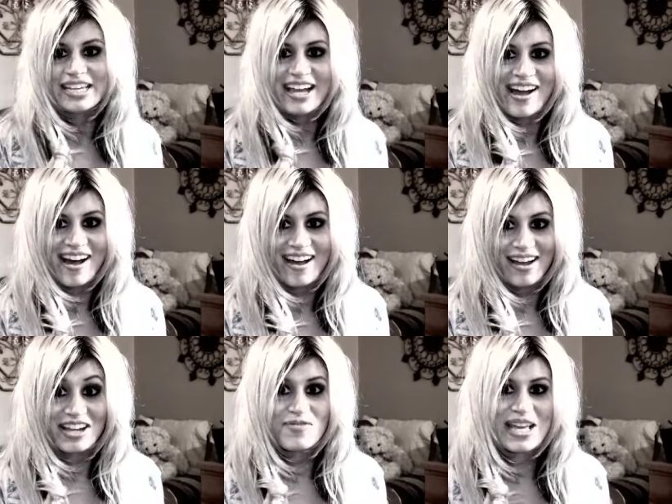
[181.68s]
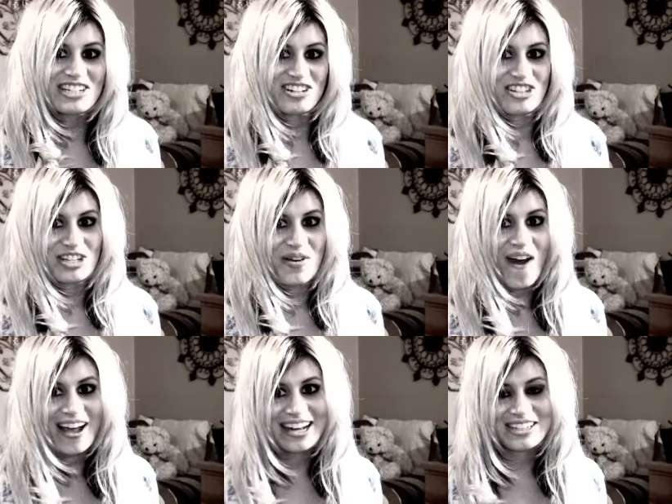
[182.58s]
yeah, I hope that turns you
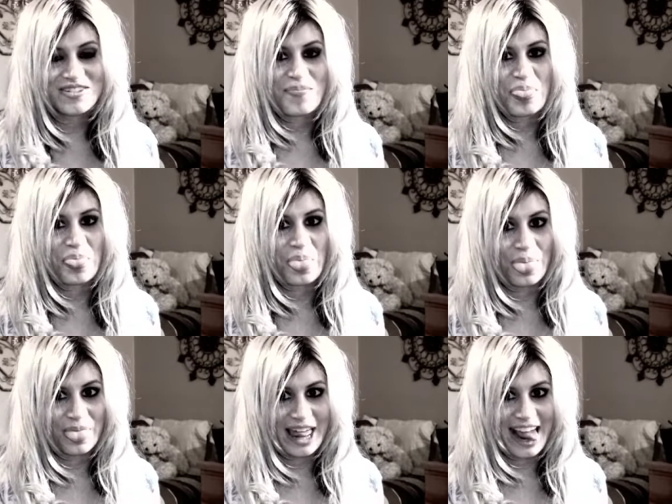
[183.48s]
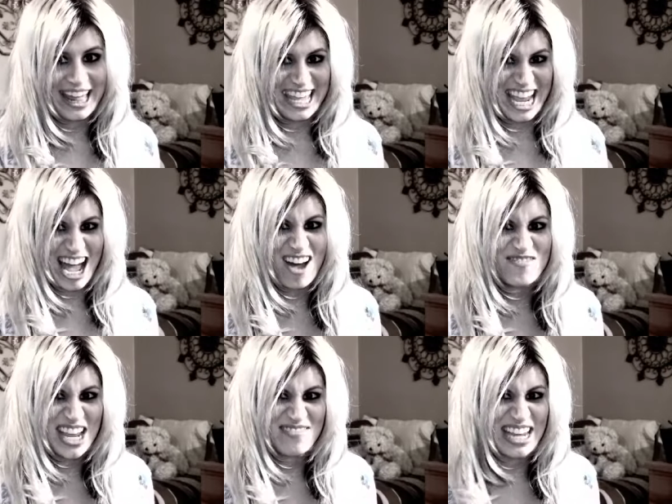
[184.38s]
on. Mm,
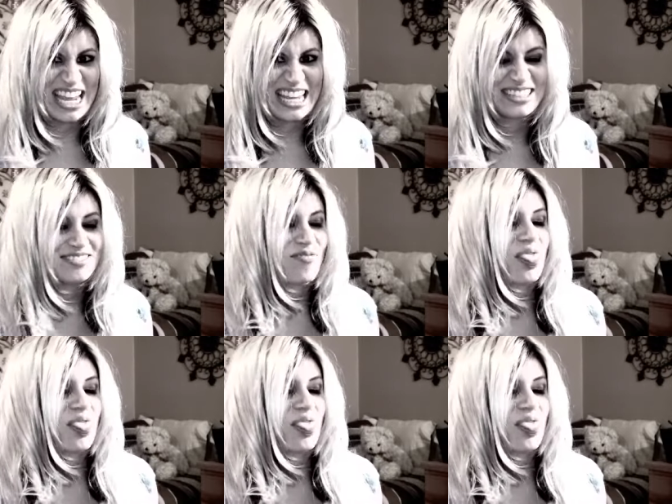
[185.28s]
yeah, baby.